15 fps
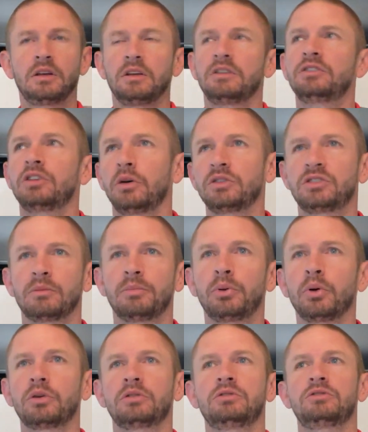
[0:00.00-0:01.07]
So it's
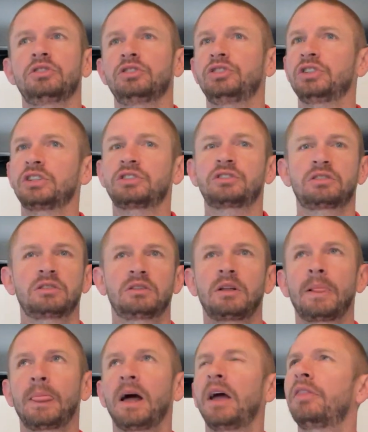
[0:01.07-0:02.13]
important to just,
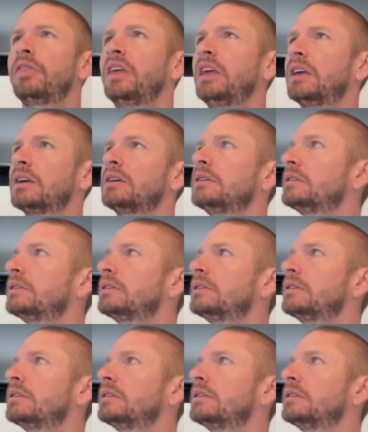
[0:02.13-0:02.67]
I think